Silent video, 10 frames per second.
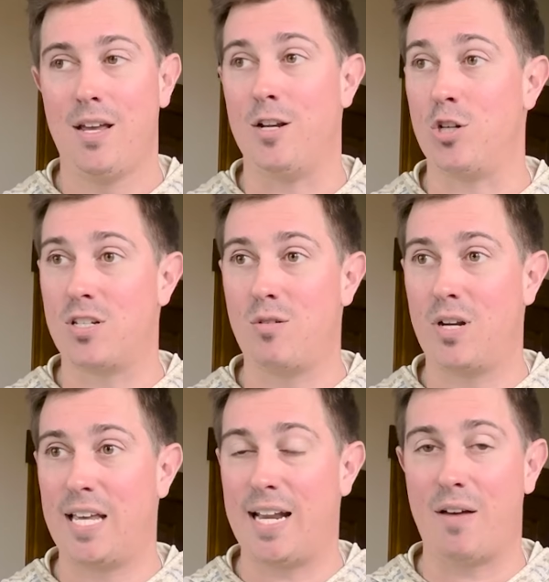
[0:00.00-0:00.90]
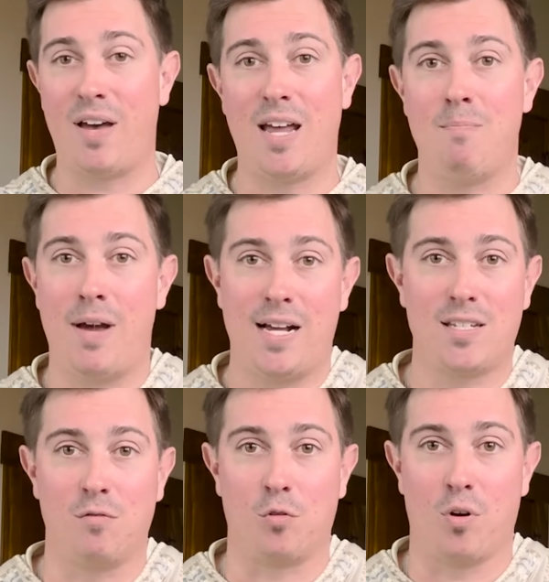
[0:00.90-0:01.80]
And just doing that, I've had
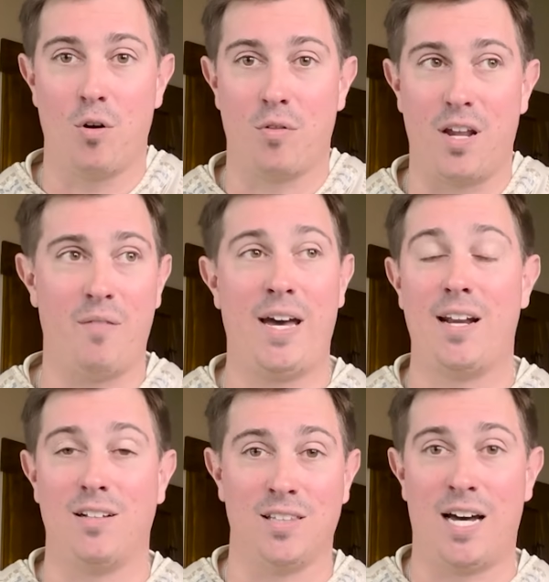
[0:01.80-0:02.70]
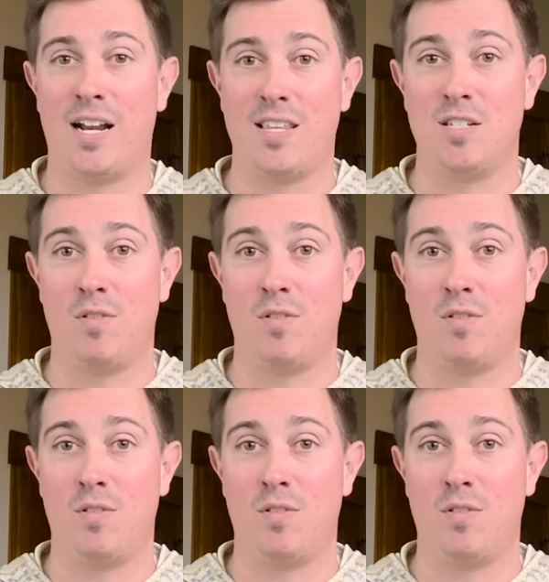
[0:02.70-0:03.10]
massive growth and I've had a lot of these